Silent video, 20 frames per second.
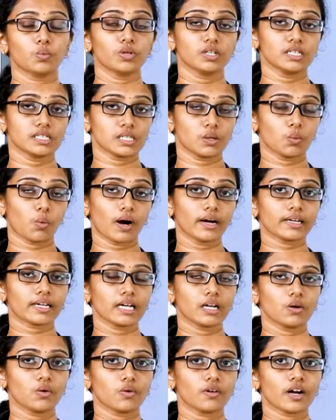Is it 1
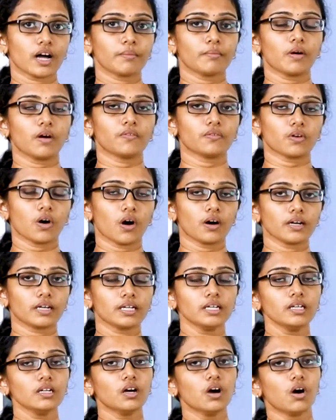kilogram of
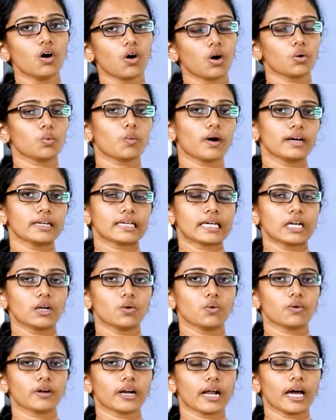cotton or 1
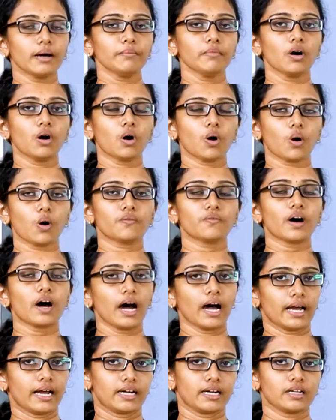kilogram of
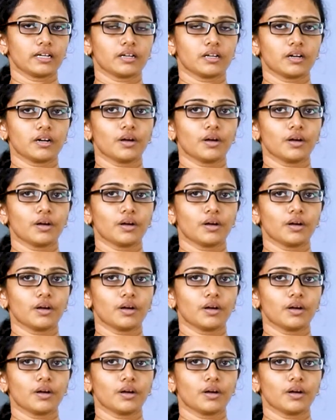iron?